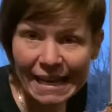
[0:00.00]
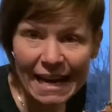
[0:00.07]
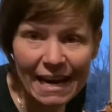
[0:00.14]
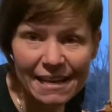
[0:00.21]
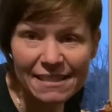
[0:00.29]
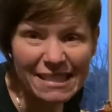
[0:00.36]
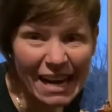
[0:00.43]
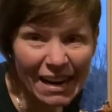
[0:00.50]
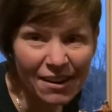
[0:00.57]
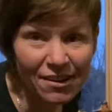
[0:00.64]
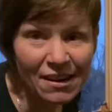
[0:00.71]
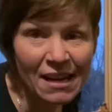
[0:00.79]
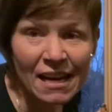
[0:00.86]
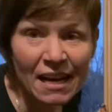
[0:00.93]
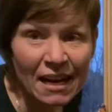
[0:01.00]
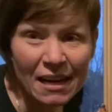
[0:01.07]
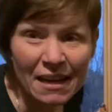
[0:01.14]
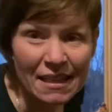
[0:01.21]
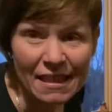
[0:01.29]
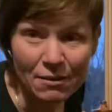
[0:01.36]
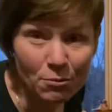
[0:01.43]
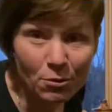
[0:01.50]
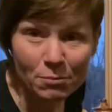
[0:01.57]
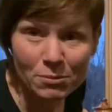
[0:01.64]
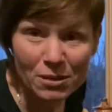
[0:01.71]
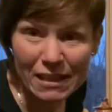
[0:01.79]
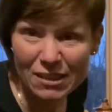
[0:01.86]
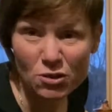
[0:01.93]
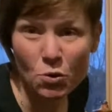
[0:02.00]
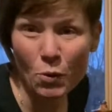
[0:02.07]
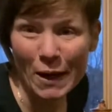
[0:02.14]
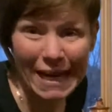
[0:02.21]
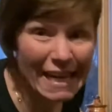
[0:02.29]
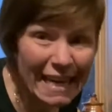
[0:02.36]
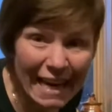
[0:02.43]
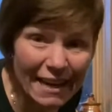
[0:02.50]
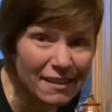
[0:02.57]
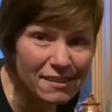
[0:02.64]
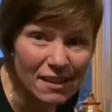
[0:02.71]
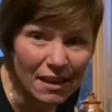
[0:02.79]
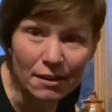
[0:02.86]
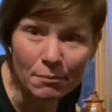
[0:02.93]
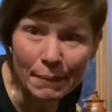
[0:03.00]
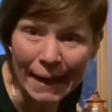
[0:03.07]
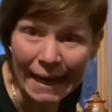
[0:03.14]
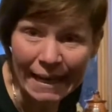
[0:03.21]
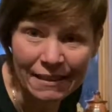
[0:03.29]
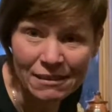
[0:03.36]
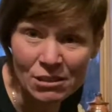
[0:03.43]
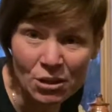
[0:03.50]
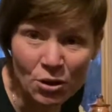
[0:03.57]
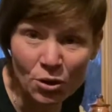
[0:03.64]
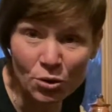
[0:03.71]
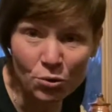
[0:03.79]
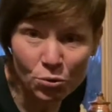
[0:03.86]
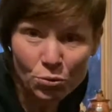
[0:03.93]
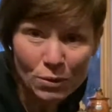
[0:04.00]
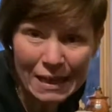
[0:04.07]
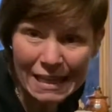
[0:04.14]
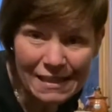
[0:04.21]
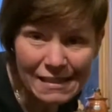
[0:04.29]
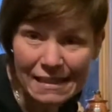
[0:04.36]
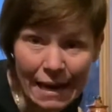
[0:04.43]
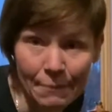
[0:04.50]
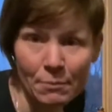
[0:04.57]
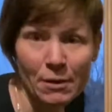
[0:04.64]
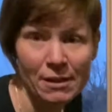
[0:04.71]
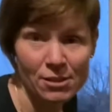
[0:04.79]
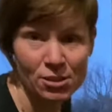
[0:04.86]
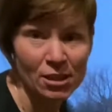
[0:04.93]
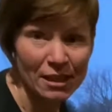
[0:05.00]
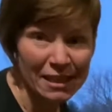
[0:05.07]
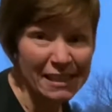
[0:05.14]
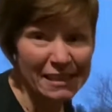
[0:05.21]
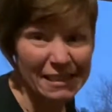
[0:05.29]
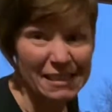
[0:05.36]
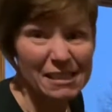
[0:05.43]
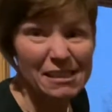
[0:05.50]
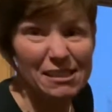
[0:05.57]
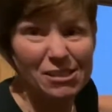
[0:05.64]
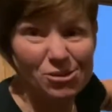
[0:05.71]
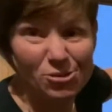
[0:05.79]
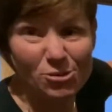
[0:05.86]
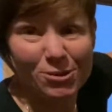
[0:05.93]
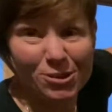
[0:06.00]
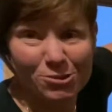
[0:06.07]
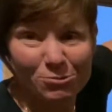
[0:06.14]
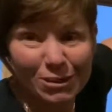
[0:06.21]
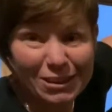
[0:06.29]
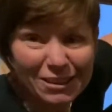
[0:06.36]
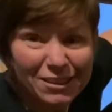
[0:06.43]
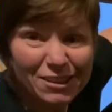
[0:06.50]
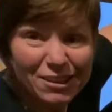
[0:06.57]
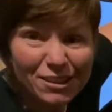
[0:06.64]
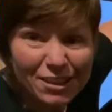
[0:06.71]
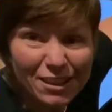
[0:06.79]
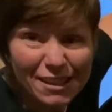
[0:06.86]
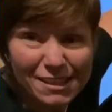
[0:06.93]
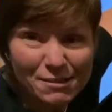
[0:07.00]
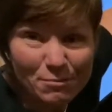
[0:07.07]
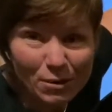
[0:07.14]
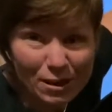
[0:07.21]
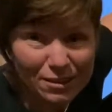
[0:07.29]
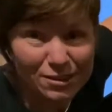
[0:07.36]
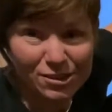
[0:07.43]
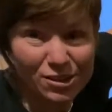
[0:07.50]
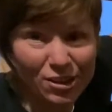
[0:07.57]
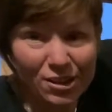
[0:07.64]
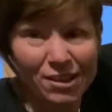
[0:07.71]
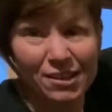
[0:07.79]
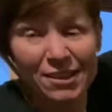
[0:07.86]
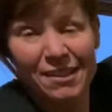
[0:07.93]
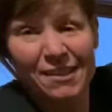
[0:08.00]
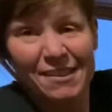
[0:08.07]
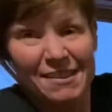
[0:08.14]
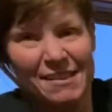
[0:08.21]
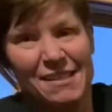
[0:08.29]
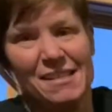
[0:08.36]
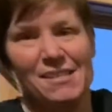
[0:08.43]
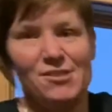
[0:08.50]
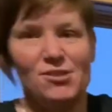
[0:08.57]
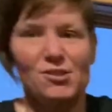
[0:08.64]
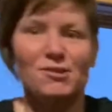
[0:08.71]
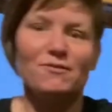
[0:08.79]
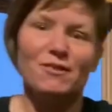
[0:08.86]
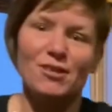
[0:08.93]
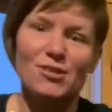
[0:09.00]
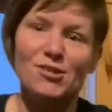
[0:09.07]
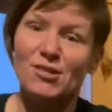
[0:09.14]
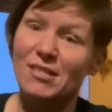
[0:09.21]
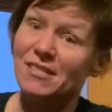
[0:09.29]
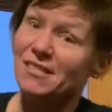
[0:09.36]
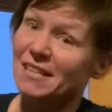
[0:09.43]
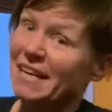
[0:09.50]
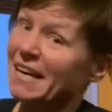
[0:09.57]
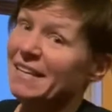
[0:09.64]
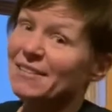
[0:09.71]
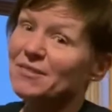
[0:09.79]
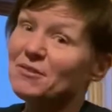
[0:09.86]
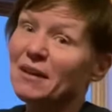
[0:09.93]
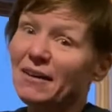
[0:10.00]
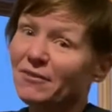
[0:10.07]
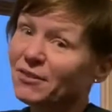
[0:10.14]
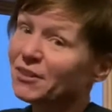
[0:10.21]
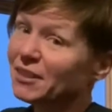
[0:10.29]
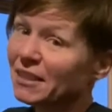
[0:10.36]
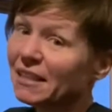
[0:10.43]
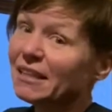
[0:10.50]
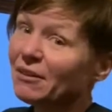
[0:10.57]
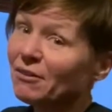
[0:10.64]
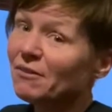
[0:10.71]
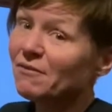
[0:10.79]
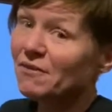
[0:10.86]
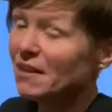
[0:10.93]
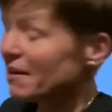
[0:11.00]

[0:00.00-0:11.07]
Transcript: cast iron. I think we're up to like 20 cast iron pans. Who needs that much? This is his newest one. Look at this monster. He's just finished seasoning it, so I have to clean it out of the